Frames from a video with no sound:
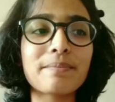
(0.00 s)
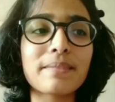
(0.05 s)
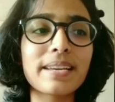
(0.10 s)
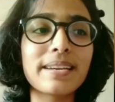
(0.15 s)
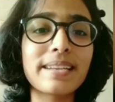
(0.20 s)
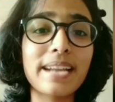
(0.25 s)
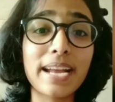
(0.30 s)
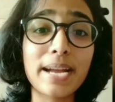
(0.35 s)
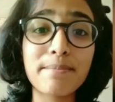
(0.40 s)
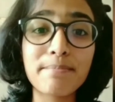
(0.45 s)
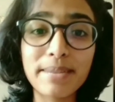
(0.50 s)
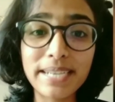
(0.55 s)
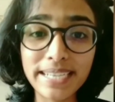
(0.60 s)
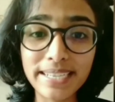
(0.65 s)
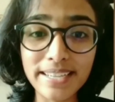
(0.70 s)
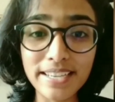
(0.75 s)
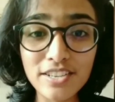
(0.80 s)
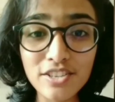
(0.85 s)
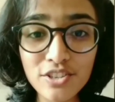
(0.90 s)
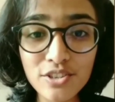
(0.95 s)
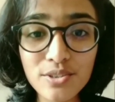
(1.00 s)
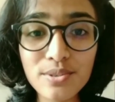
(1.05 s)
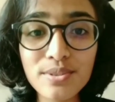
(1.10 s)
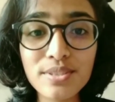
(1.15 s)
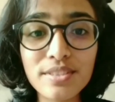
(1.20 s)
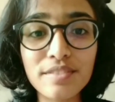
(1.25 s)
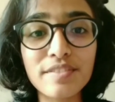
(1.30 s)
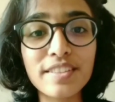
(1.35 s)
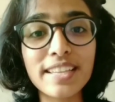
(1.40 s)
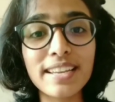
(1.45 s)

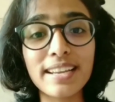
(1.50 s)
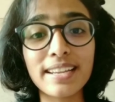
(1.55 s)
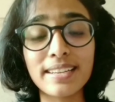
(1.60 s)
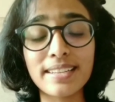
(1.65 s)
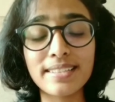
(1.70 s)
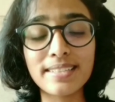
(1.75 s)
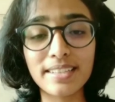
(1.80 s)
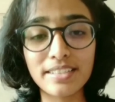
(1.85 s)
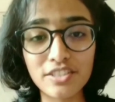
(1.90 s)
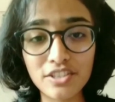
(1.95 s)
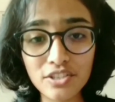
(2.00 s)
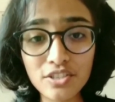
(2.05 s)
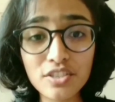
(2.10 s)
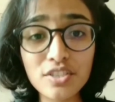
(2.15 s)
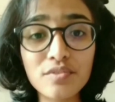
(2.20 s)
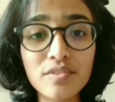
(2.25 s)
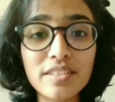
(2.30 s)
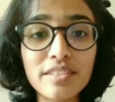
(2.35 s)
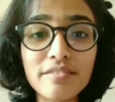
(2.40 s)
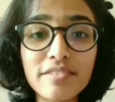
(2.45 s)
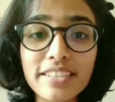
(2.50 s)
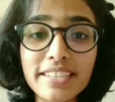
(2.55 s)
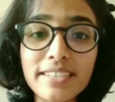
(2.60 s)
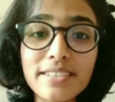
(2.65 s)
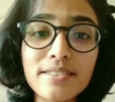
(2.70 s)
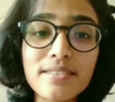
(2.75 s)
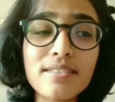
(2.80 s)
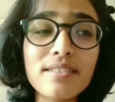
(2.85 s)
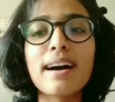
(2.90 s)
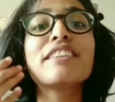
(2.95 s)
recommendations, if there are any suggestions for the
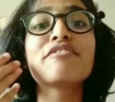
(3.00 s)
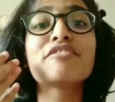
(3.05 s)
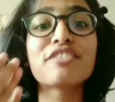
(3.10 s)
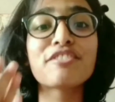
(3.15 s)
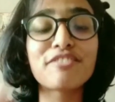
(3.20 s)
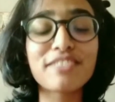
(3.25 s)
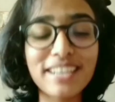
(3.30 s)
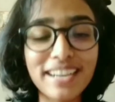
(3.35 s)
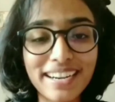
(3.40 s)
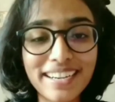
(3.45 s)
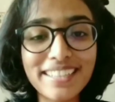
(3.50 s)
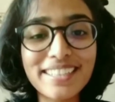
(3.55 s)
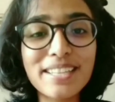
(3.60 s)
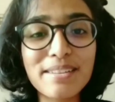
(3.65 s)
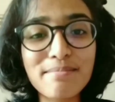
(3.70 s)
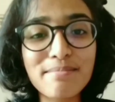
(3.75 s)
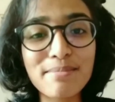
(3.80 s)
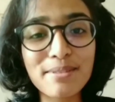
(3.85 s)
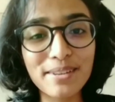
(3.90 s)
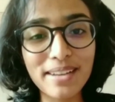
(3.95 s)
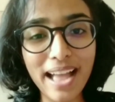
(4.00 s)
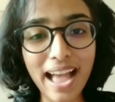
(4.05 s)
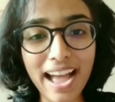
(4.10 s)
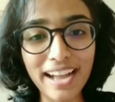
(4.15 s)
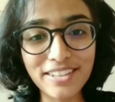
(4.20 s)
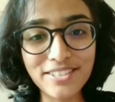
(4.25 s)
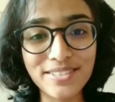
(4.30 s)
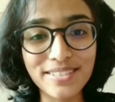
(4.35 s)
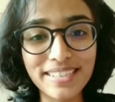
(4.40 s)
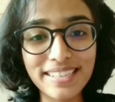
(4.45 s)
video. If you've read the book
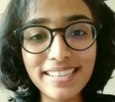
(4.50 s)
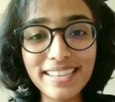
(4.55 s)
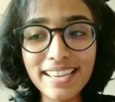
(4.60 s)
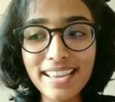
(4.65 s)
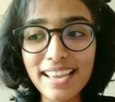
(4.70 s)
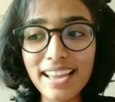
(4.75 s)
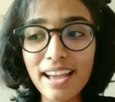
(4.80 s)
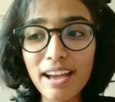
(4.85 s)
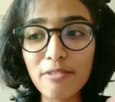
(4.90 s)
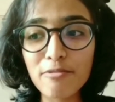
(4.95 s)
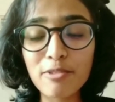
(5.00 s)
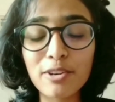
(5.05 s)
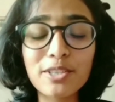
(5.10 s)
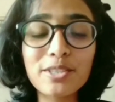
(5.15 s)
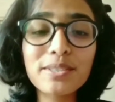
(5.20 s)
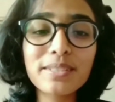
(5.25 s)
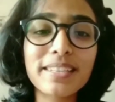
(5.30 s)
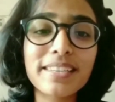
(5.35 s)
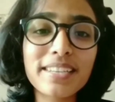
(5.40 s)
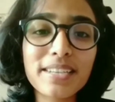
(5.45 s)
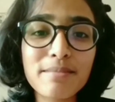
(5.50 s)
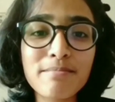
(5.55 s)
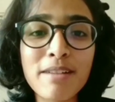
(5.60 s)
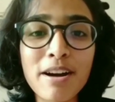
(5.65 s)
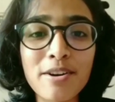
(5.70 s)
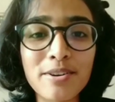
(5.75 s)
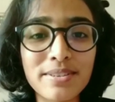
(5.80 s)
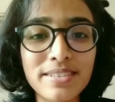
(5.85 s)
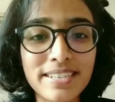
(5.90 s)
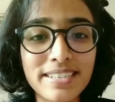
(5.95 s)
actually, what do you think
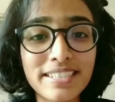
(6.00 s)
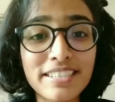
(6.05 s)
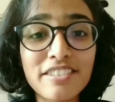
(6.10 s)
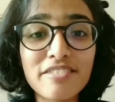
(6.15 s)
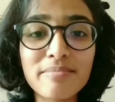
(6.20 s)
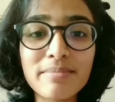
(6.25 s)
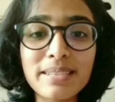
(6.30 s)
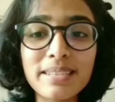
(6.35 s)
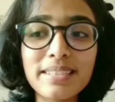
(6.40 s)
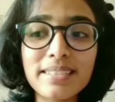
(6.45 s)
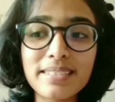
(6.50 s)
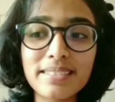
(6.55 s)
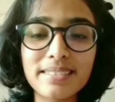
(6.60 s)
about it? Give me